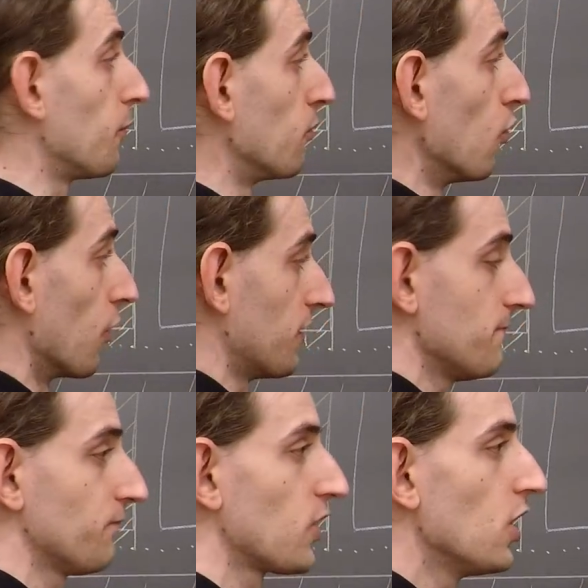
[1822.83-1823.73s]
the
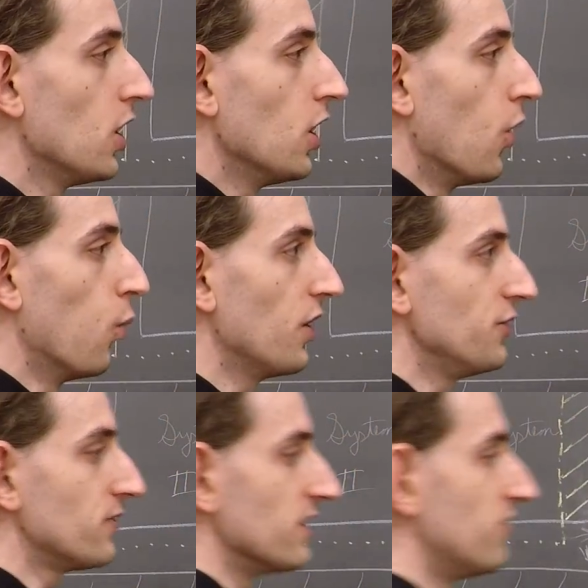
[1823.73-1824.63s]
board, what
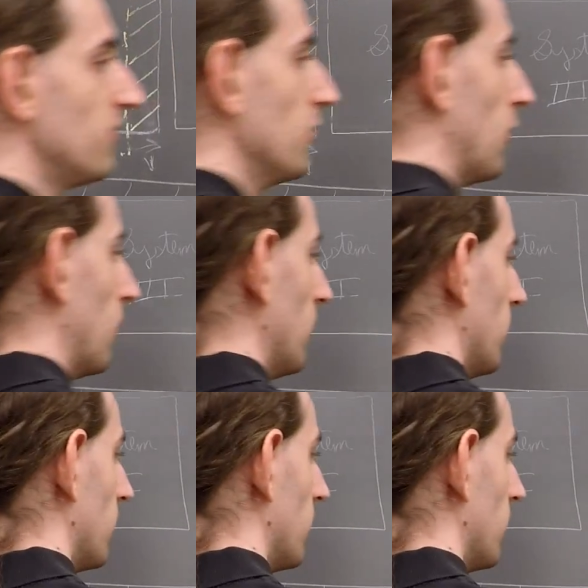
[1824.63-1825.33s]
you can do